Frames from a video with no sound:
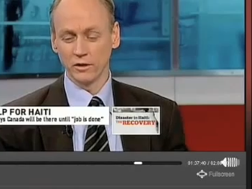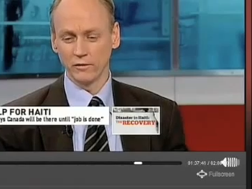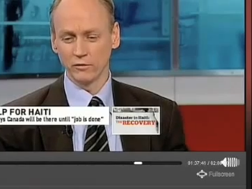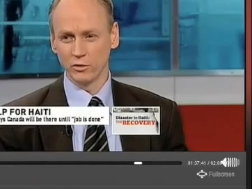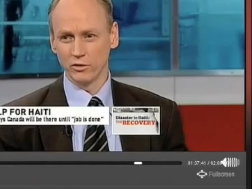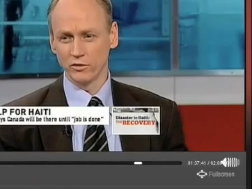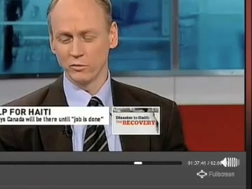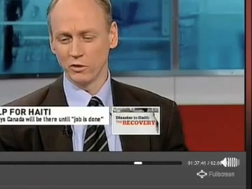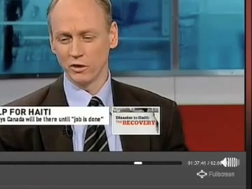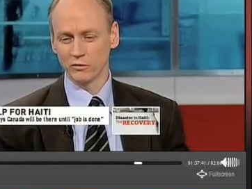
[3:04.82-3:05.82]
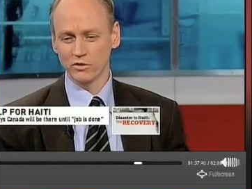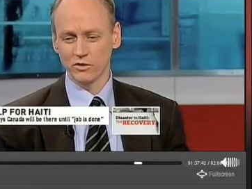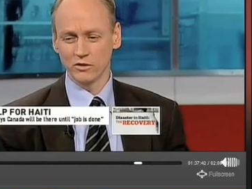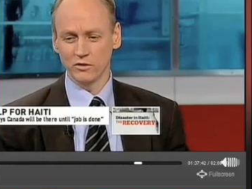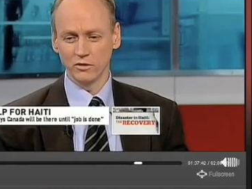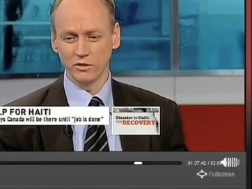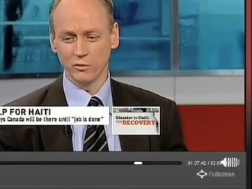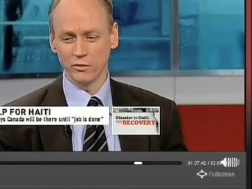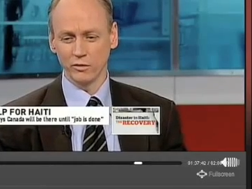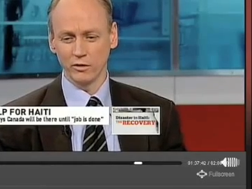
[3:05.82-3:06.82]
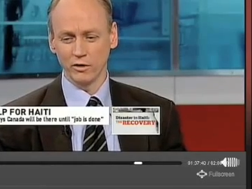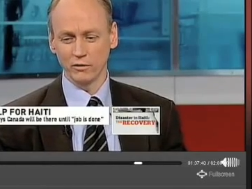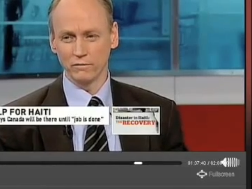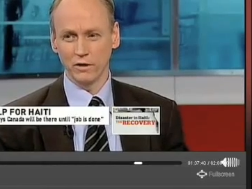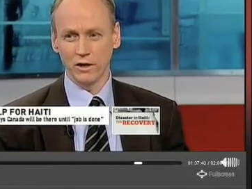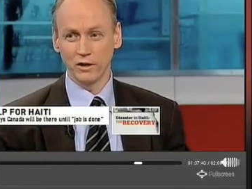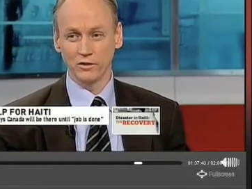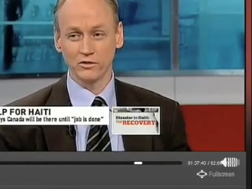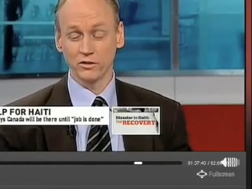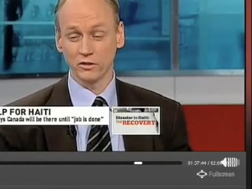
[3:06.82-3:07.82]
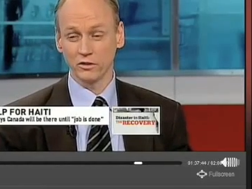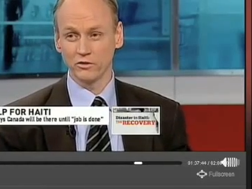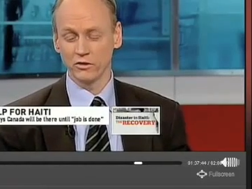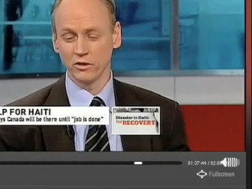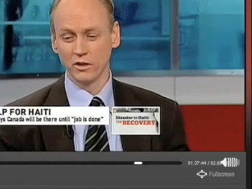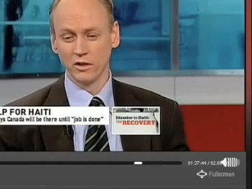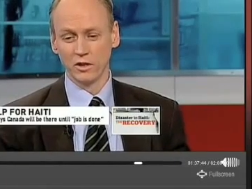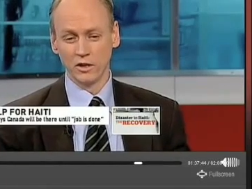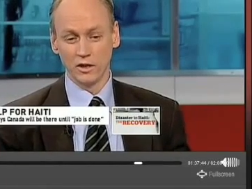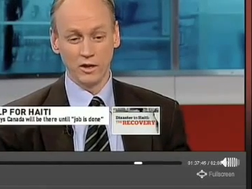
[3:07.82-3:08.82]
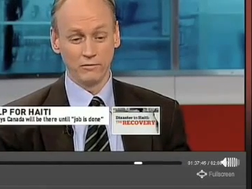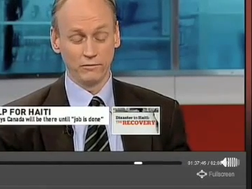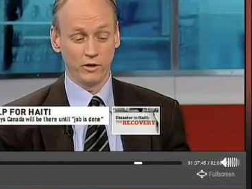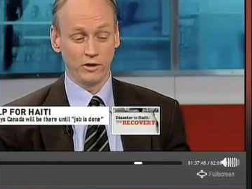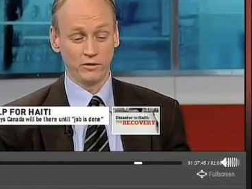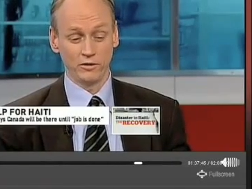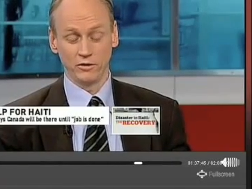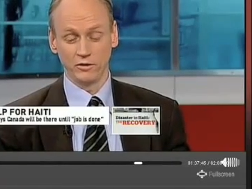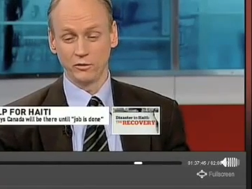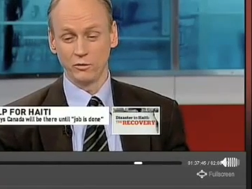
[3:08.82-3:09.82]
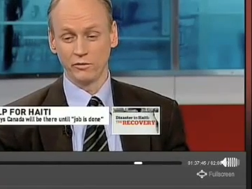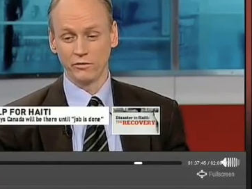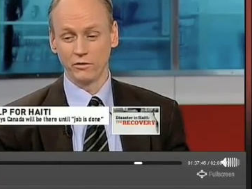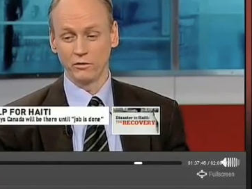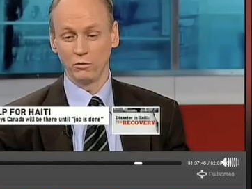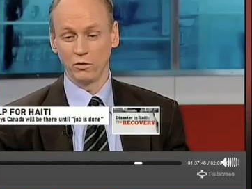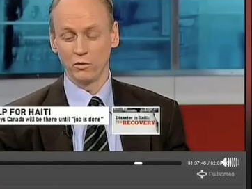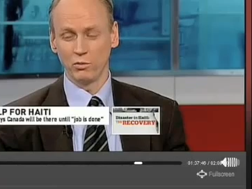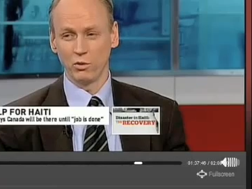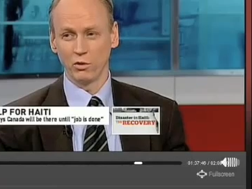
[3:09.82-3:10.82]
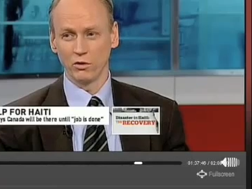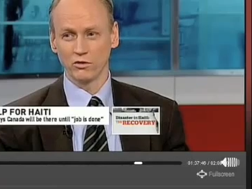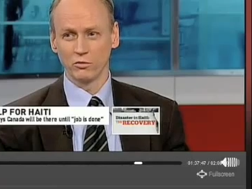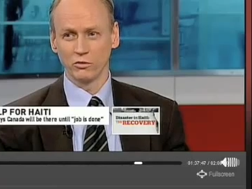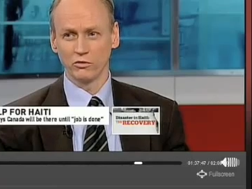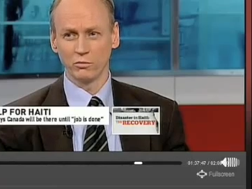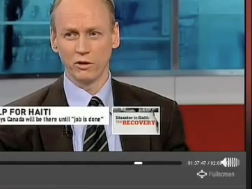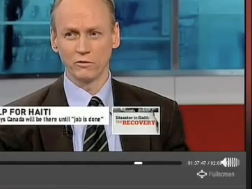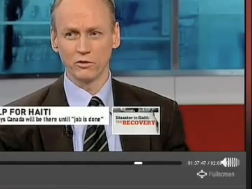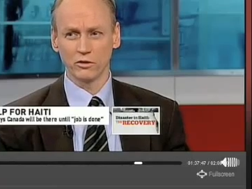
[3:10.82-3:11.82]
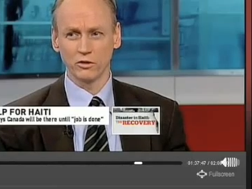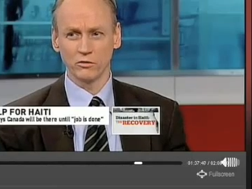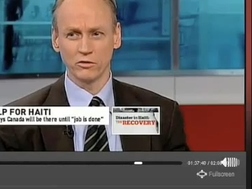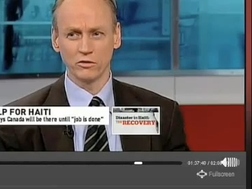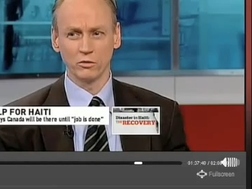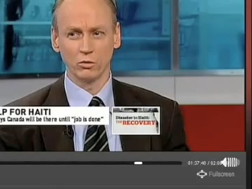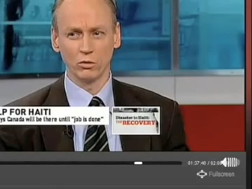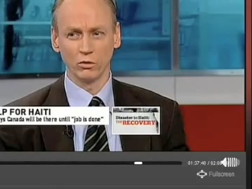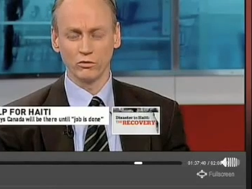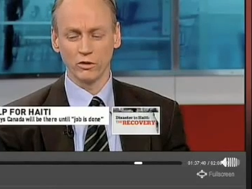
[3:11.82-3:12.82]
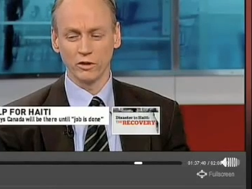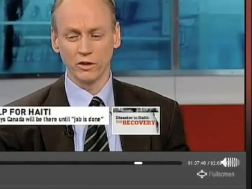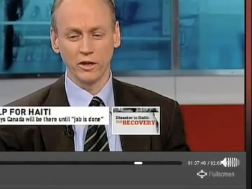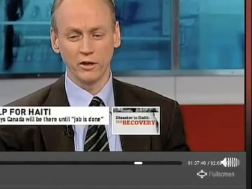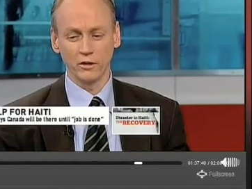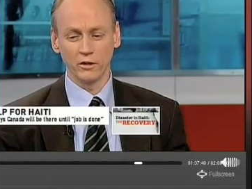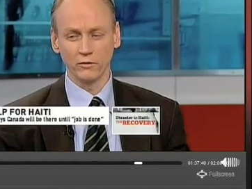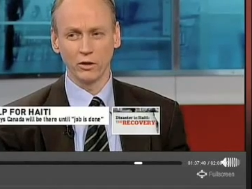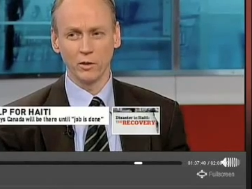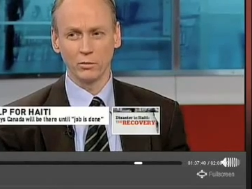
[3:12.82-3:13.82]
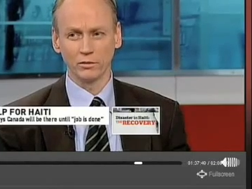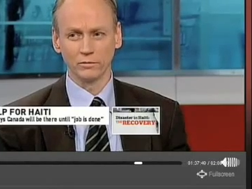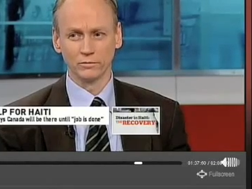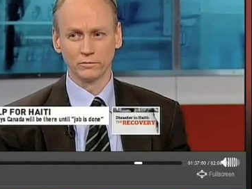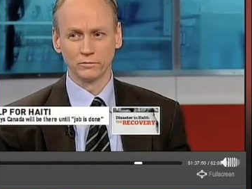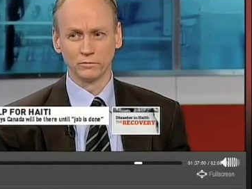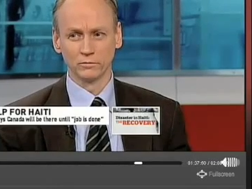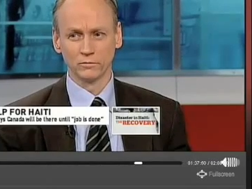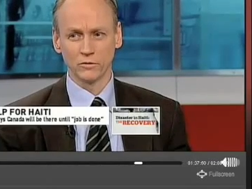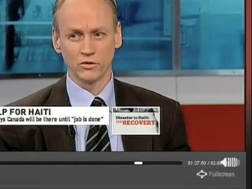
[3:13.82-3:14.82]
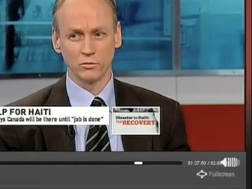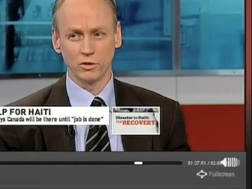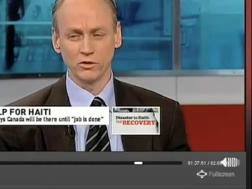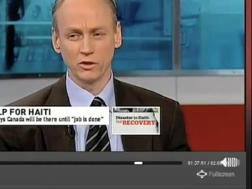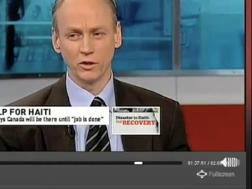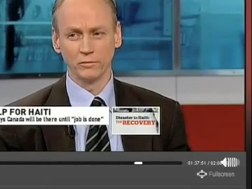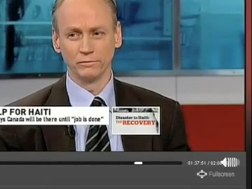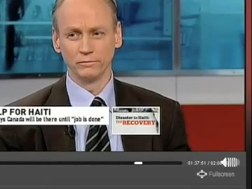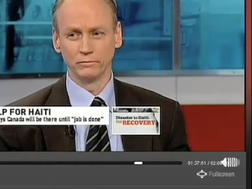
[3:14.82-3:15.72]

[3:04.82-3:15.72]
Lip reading: government and democracy, and dealing with a lot of violence in the country, and frankly dealing with, you know, one of the poorest, most impoverished countries in the world, trying to get it a level up. Yeah, it's a big job.